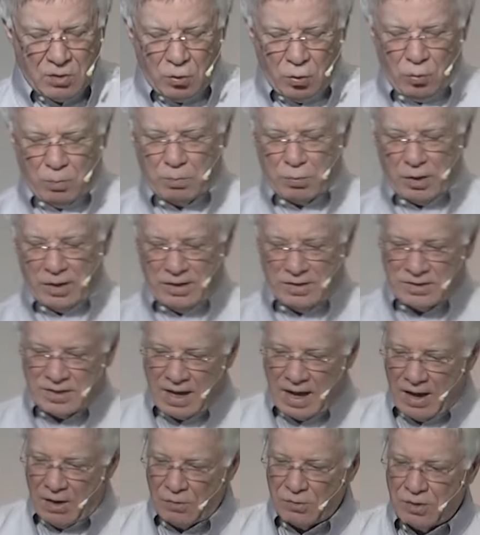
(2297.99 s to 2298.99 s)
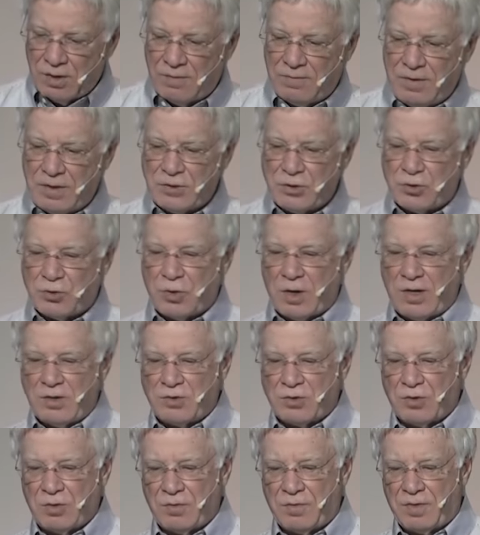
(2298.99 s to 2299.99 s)
who brings out of his
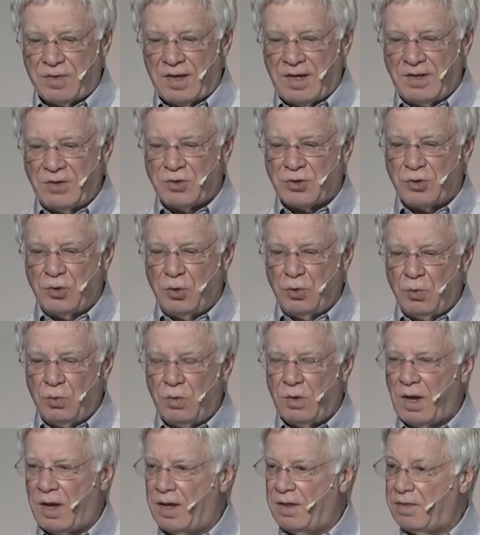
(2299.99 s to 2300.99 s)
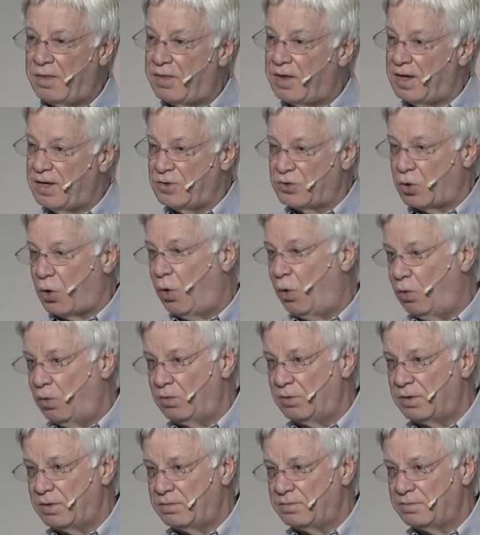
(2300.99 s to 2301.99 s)
treasure things new and things
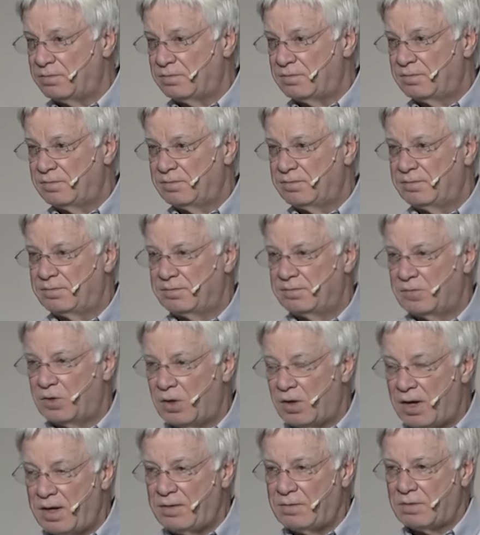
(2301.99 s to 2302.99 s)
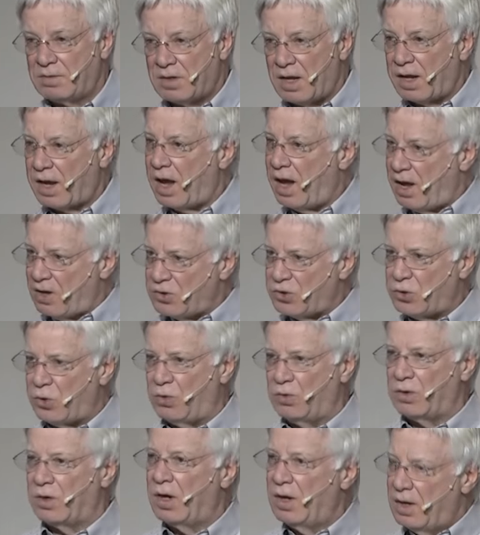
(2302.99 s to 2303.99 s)
old. All right? Like a
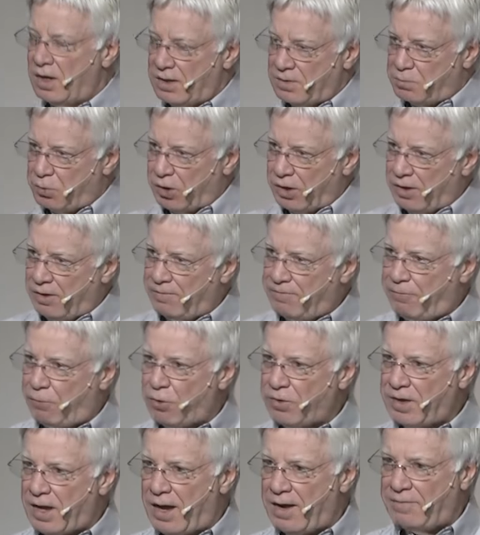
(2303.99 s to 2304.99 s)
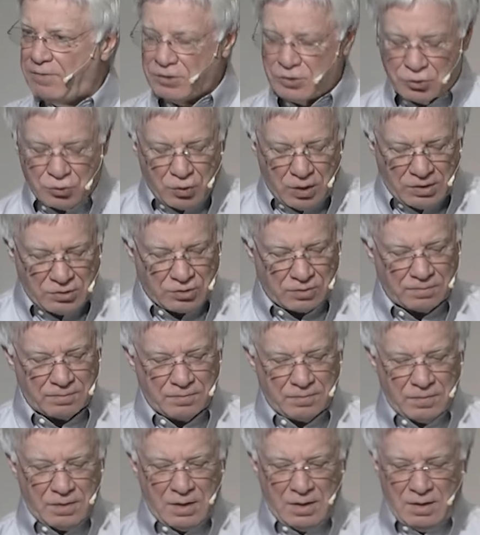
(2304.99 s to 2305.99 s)
householder. He's bringing it forth out of his treasure.
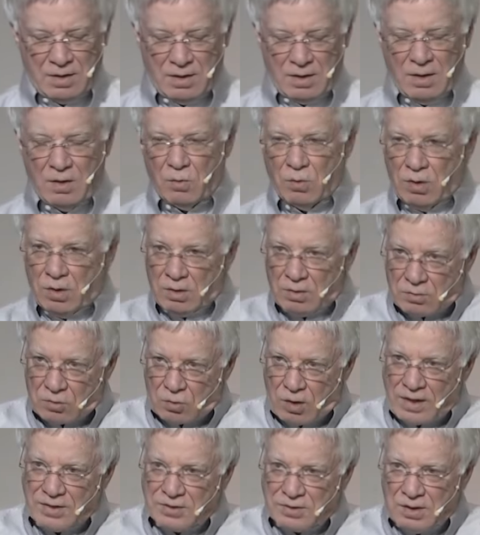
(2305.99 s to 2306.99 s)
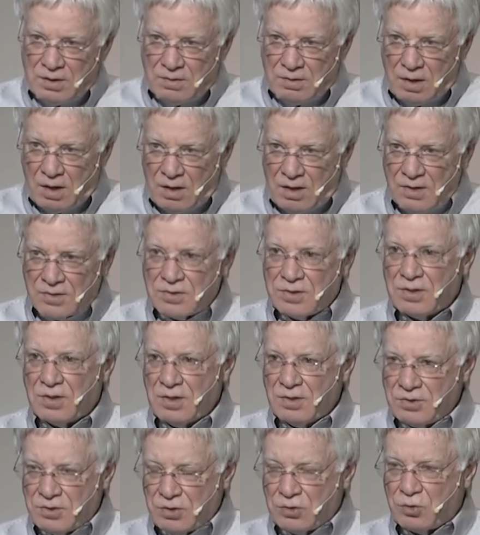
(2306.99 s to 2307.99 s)
Well, Christ in us
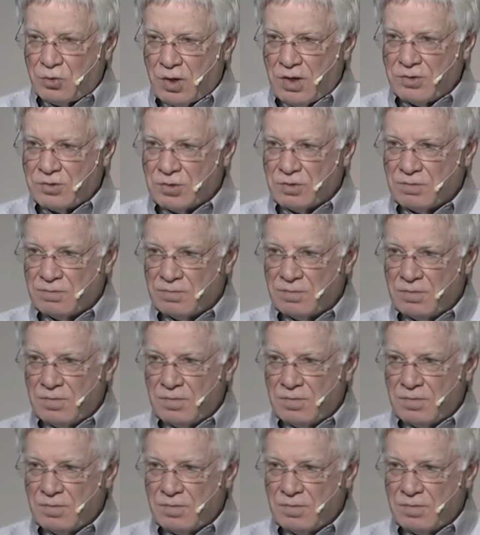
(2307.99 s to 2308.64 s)
is the treasure.